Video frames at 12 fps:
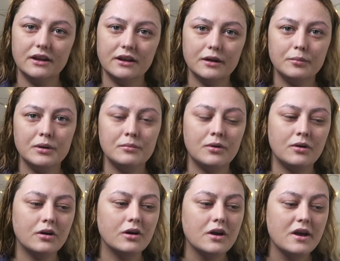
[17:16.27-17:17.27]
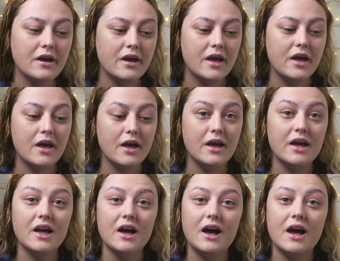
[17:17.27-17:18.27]
it a little bit more.
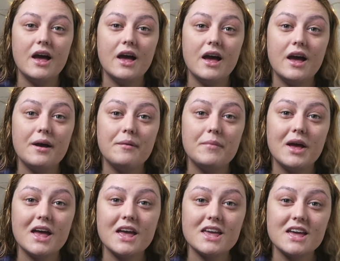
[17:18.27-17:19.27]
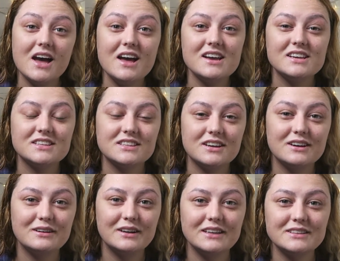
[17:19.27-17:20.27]
Yeah,
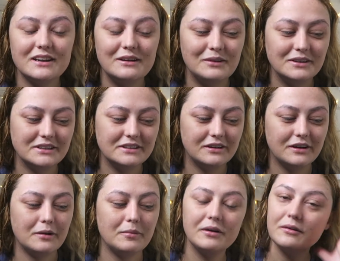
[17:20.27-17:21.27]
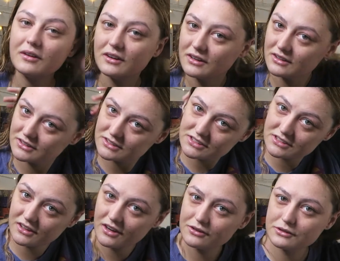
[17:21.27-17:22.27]
so that's all I wanted to talk about, because
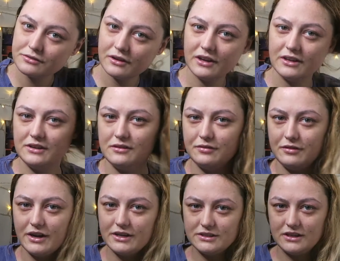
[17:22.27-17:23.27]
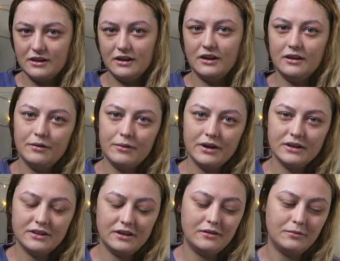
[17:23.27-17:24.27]
I just felt like doing it for ages and I didn't know
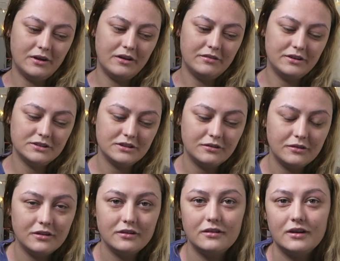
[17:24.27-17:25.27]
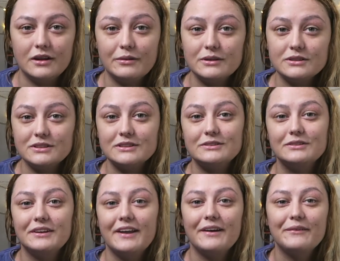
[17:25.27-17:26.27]
whether to or whatever. So anyways, it's
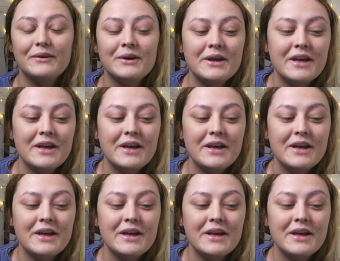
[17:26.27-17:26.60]
done now.